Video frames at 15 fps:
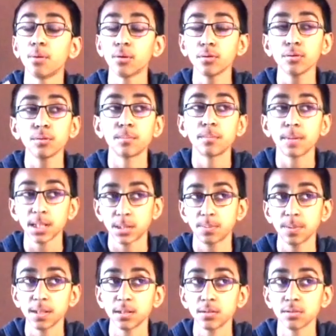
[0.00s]
boat must
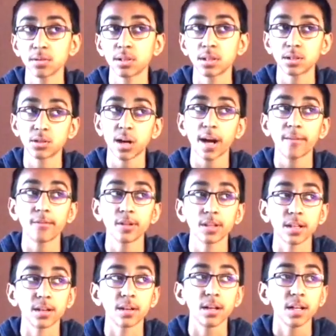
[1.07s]
be used to travel
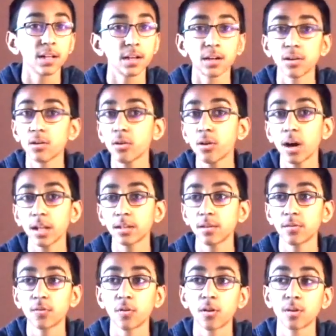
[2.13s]
there. There are no
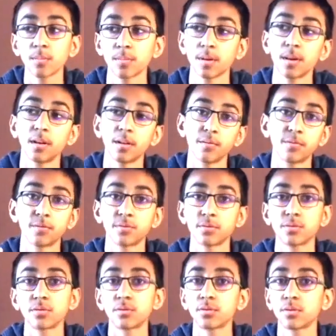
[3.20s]
other form of
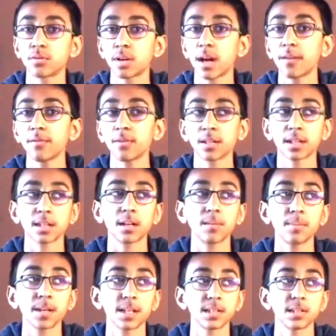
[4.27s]
traveling there
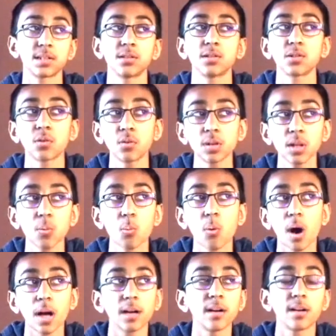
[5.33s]
because there's only
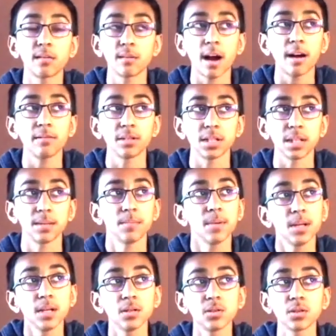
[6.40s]
water around it,
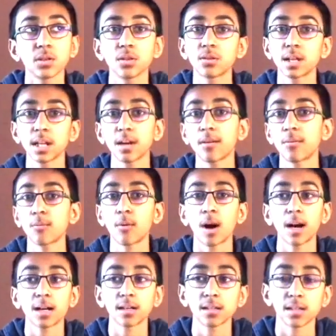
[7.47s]
so you cannot
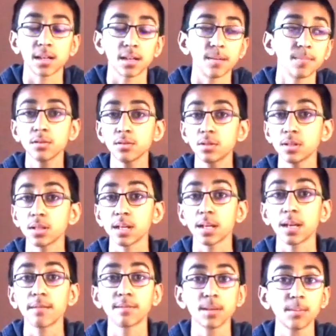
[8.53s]
walk there.
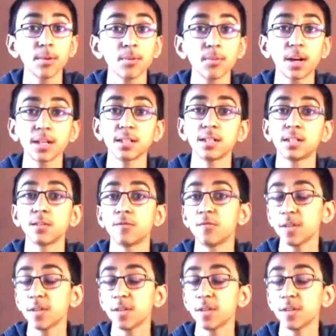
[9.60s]
Usually, if someone wanted to